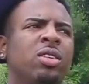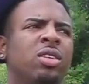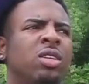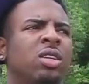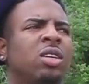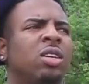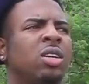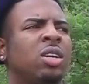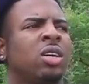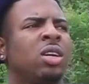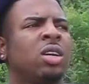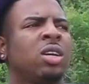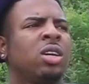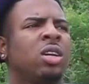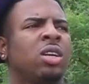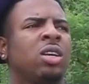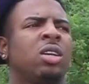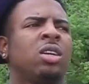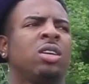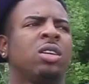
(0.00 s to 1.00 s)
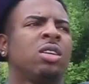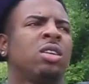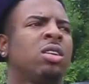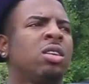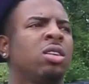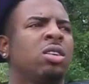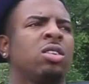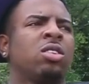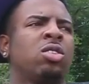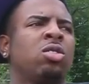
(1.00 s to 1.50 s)
Yeah, yeah,
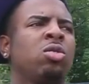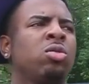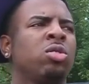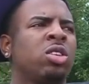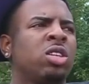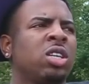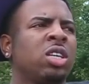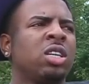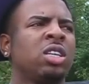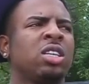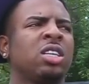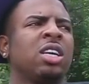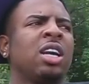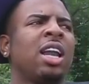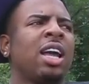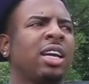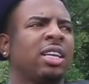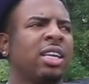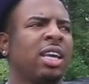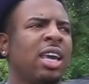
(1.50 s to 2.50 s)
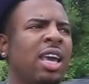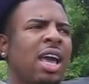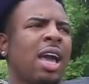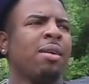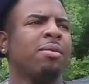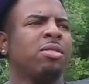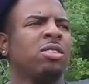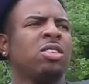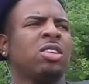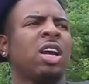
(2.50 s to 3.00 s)
yeah. Shooting shit and shit like that.
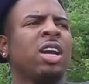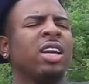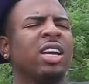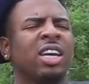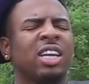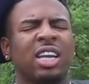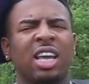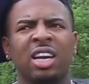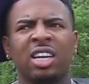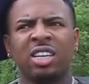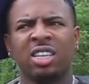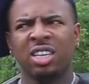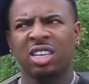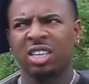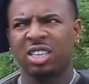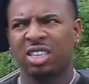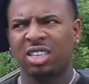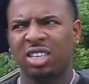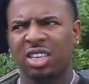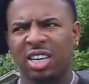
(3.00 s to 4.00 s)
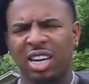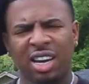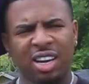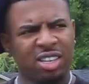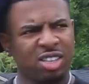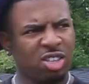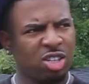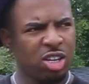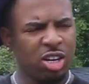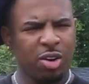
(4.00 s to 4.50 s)
I was trying to get that little nigga to chill out
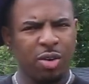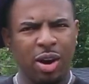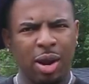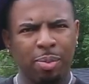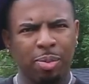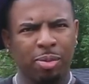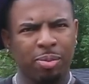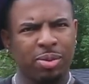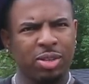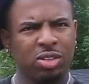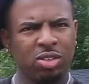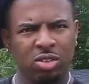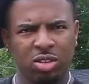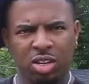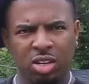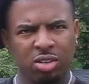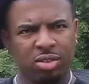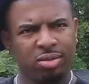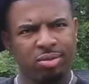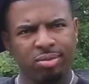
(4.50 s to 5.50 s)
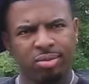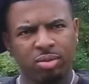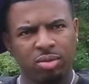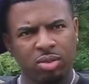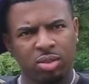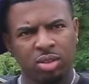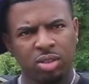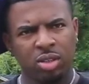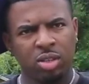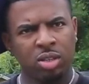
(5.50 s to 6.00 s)
and start rapping, but you know. Right. How
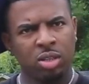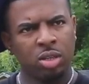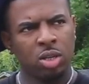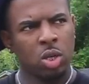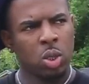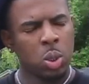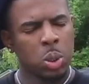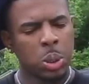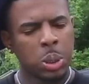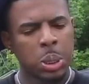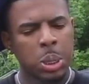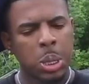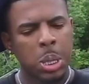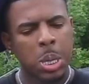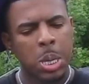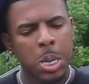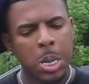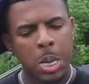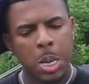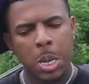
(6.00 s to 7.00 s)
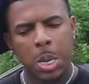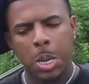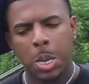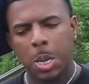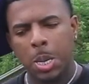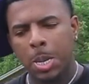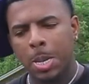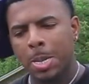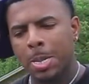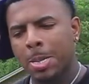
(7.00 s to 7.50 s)
how, how um how much younger
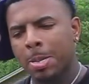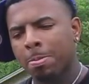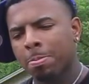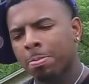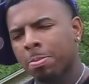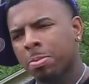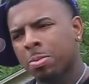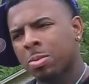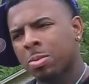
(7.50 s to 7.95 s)
he is than you?